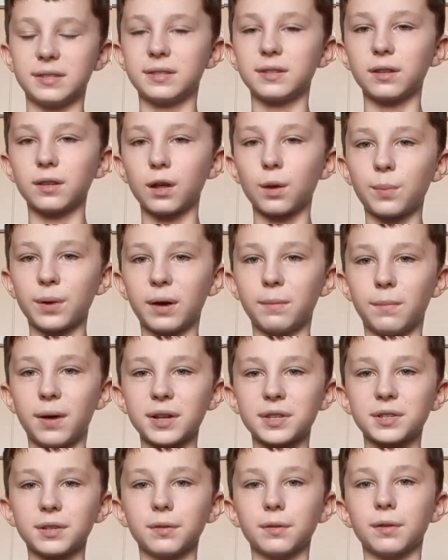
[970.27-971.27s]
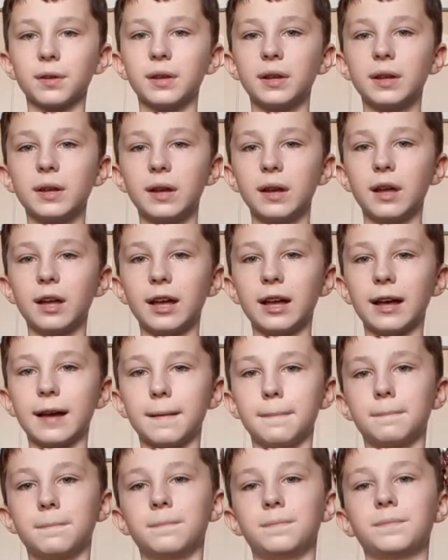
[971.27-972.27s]
a little bit of muscle
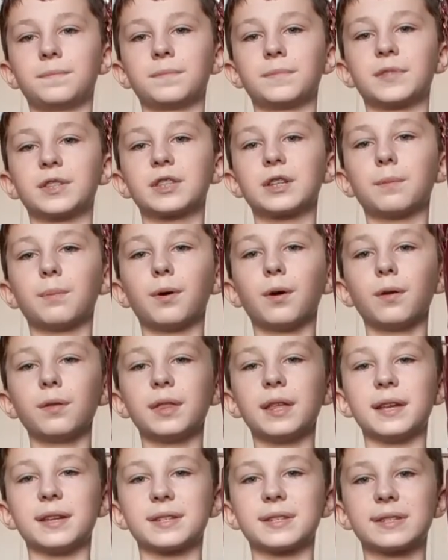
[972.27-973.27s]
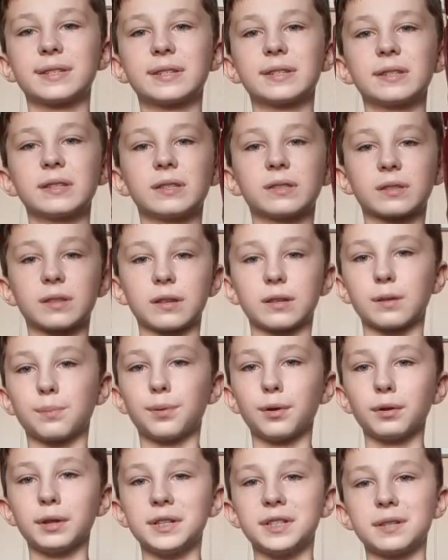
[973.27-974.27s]
to pull the
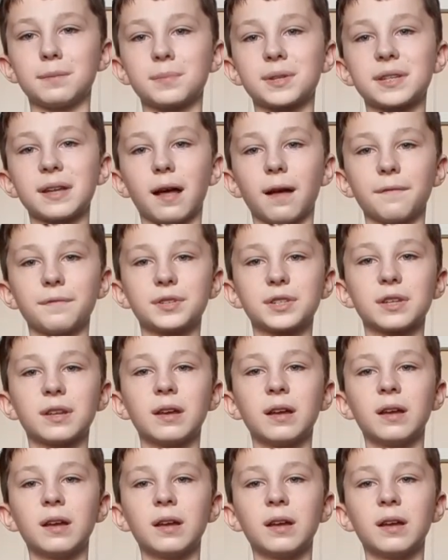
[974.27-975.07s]
pulleys themselves.